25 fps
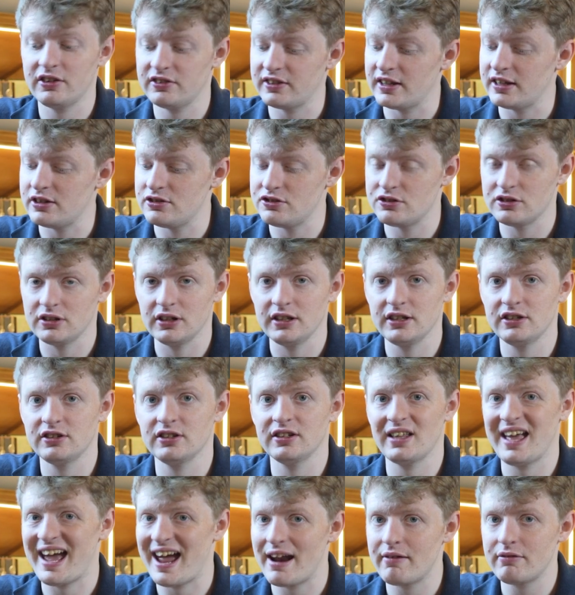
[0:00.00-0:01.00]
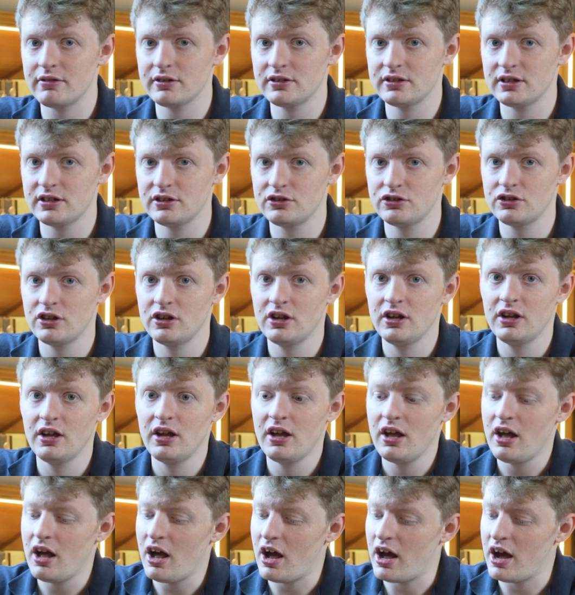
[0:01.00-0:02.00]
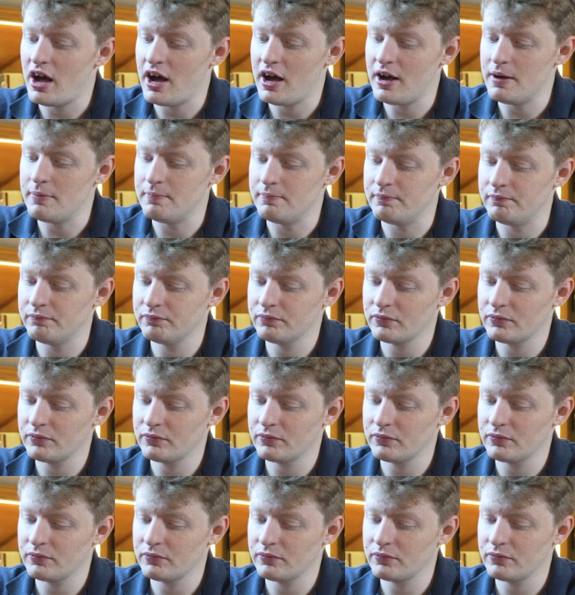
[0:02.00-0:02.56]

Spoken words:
essentially to the Heritage, a